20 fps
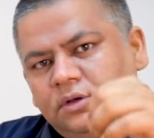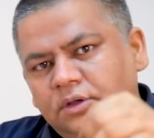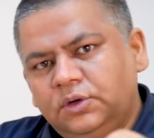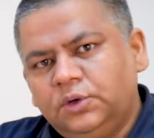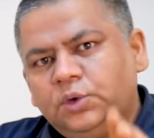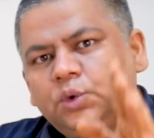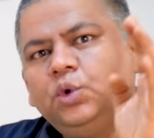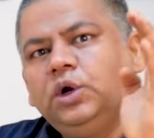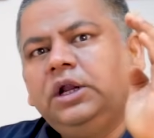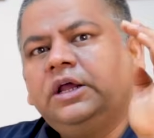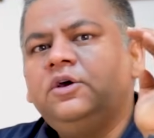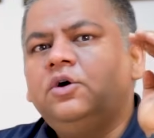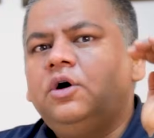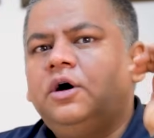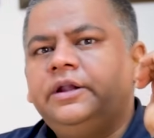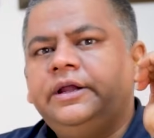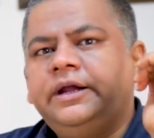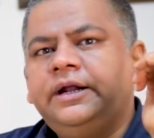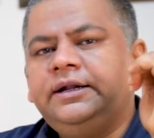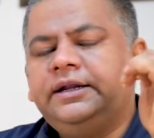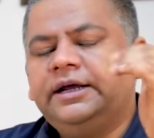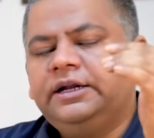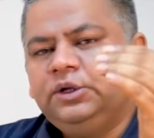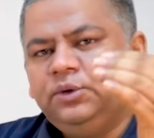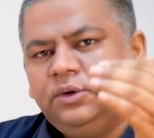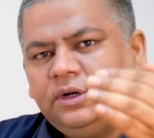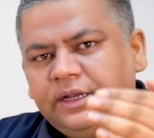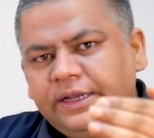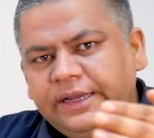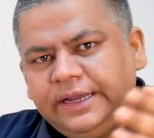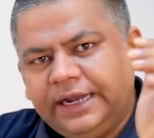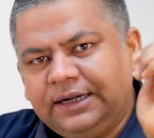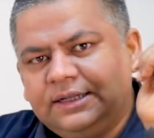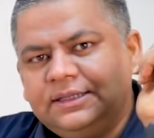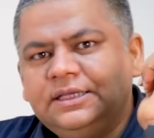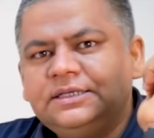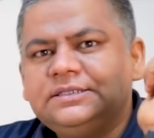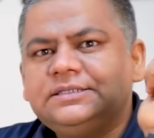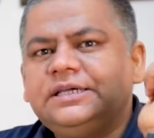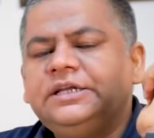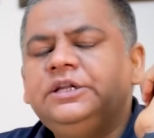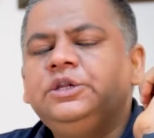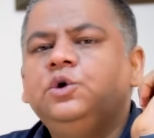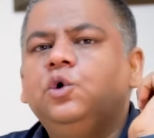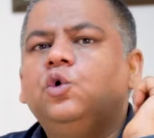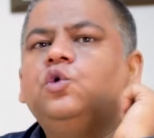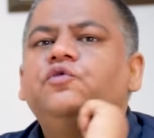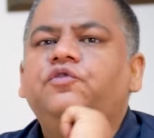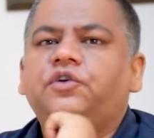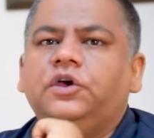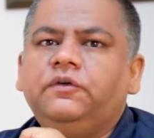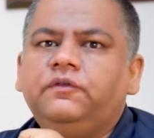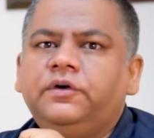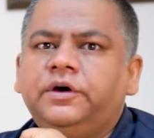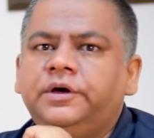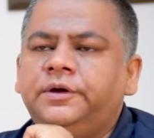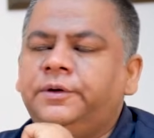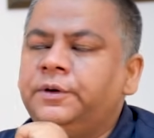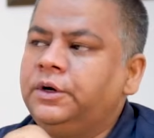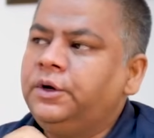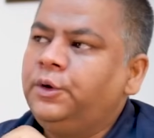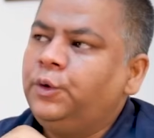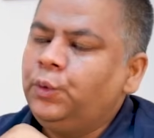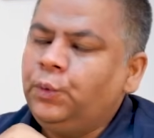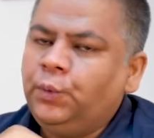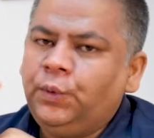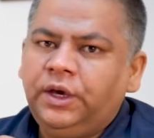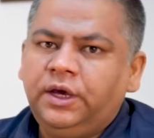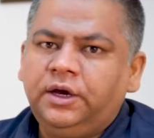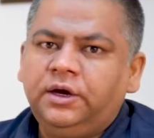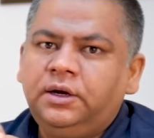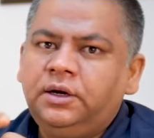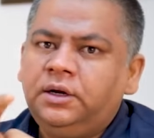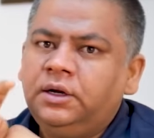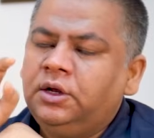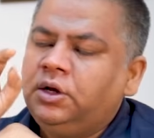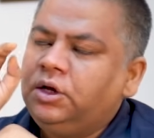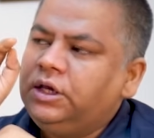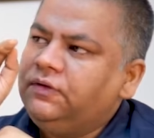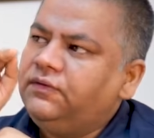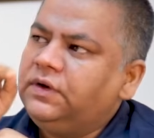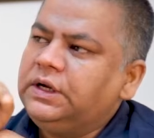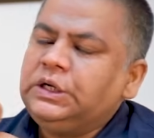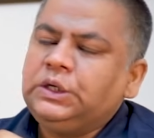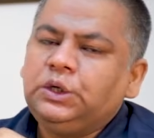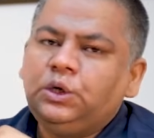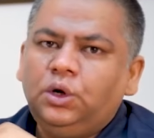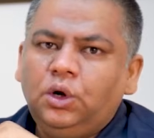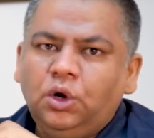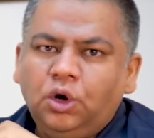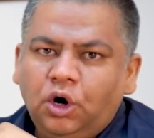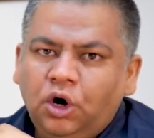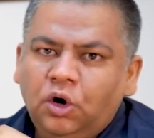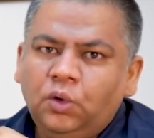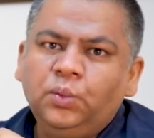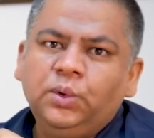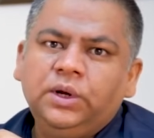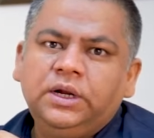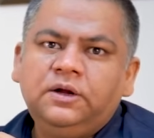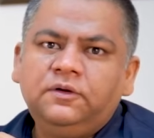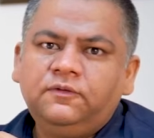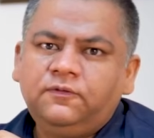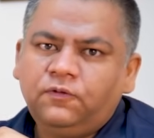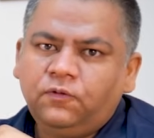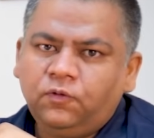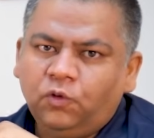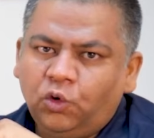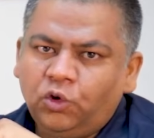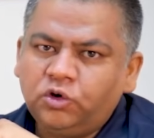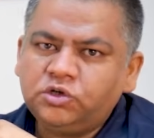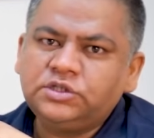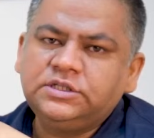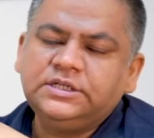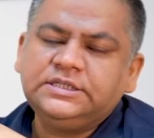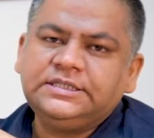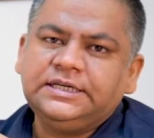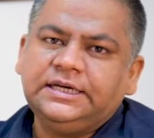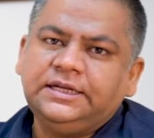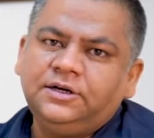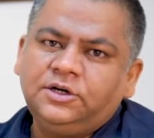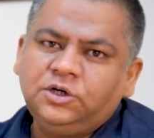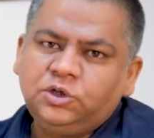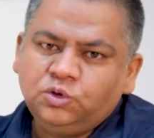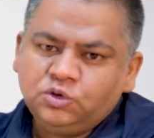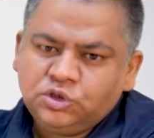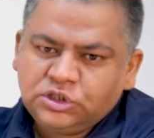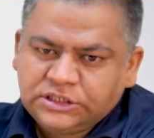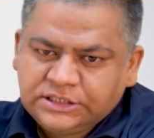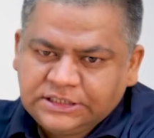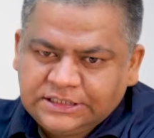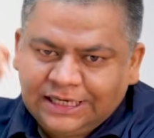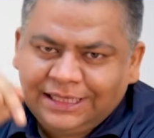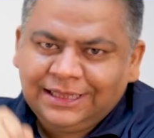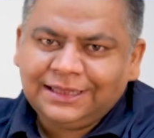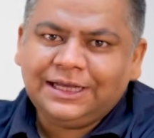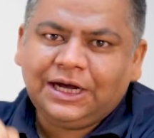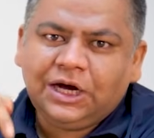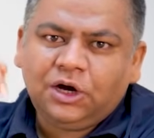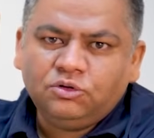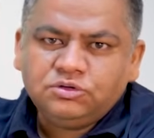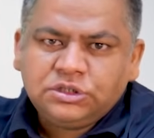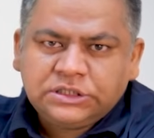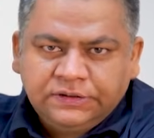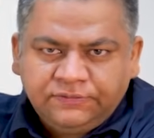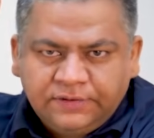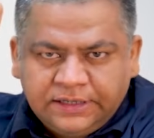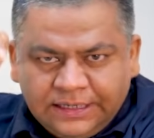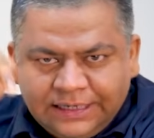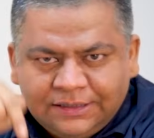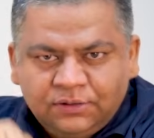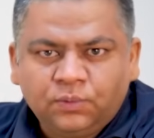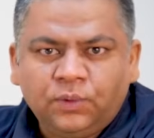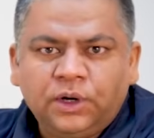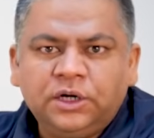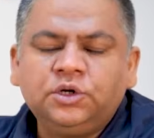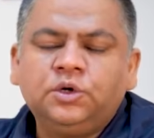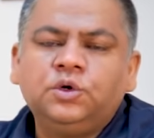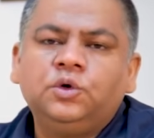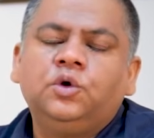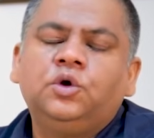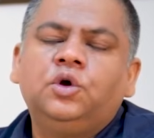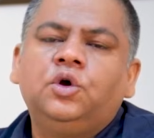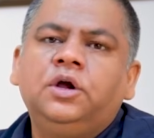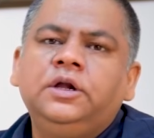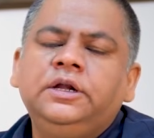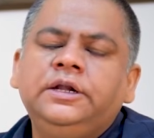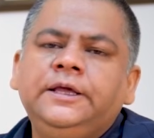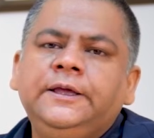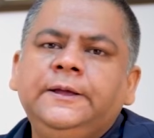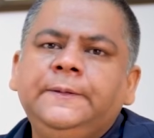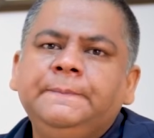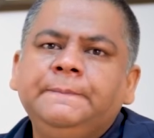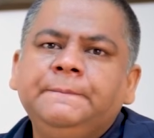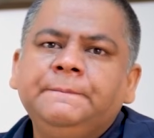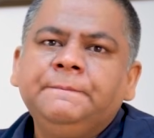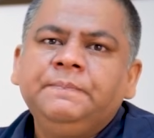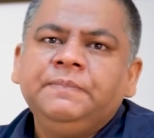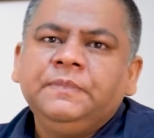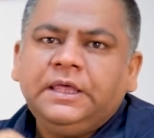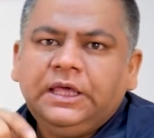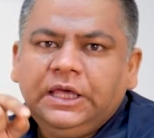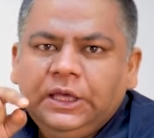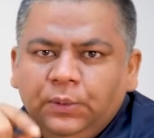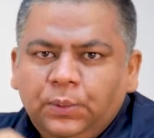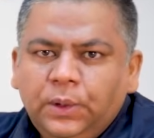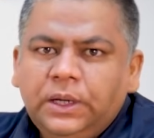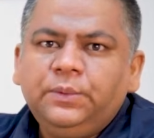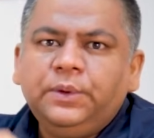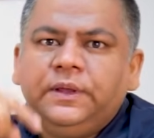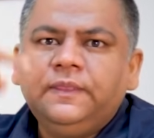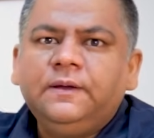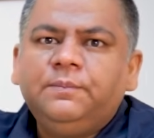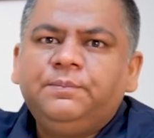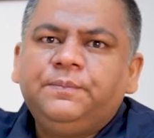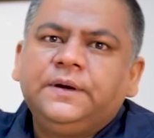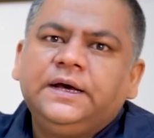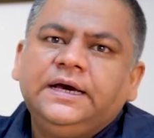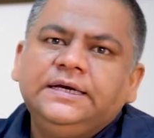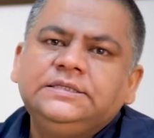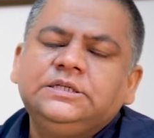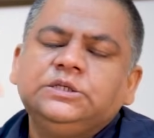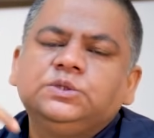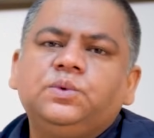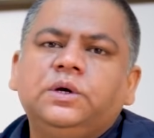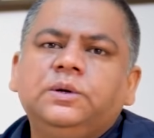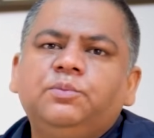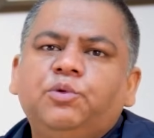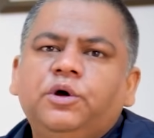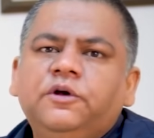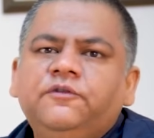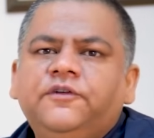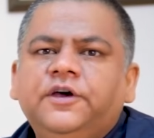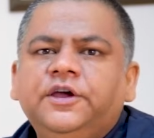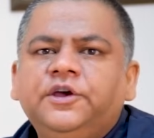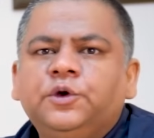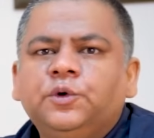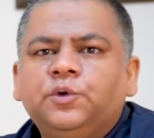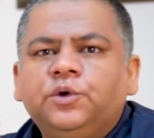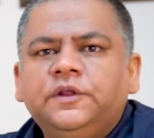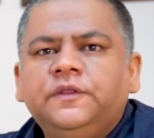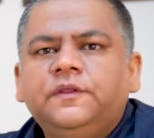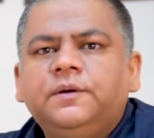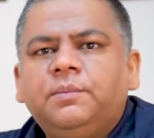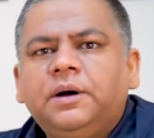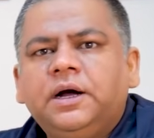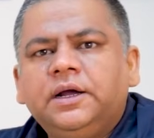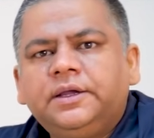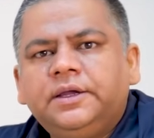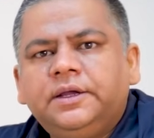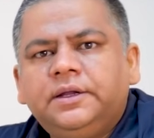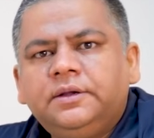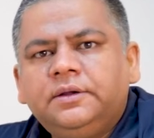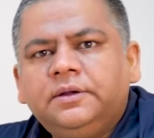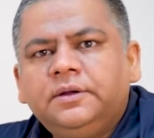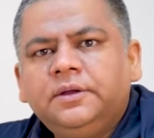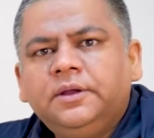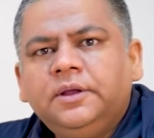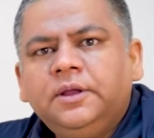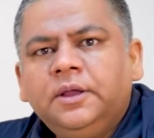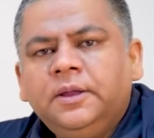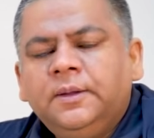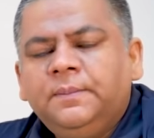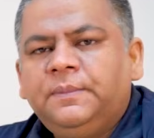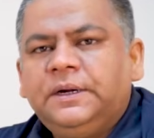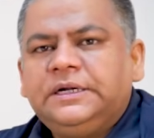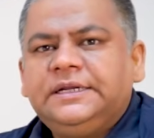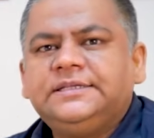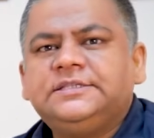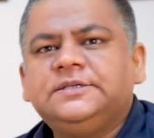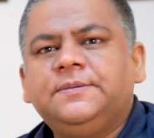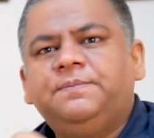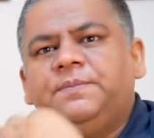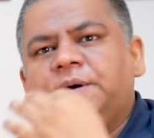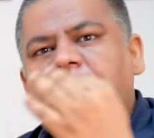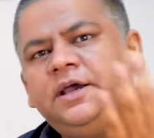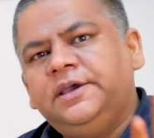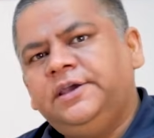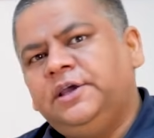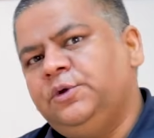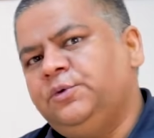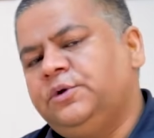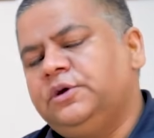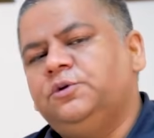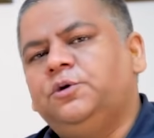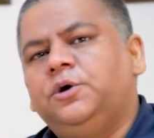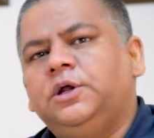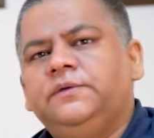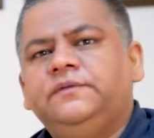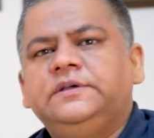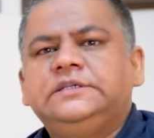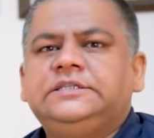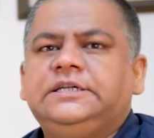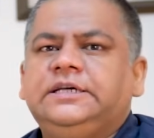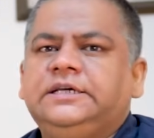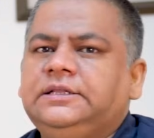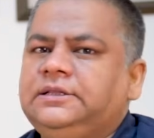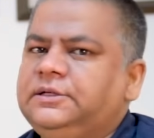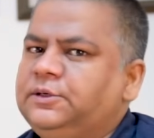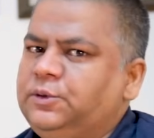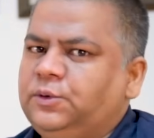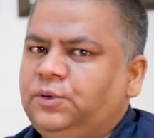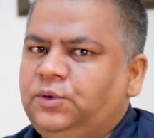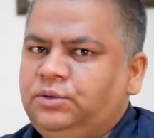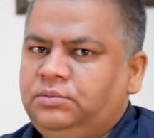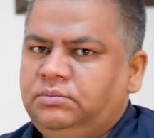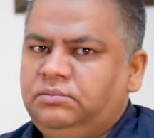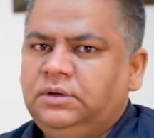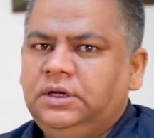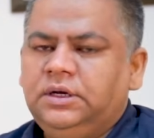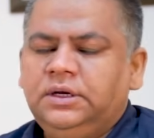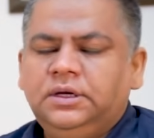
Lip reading: ruling on it, and you will get this in your favor, where even law will force the seller to sell the house even at 1 crore only, even when the price is 1.5 crore in the market. But as a buyer, you can always take to the court.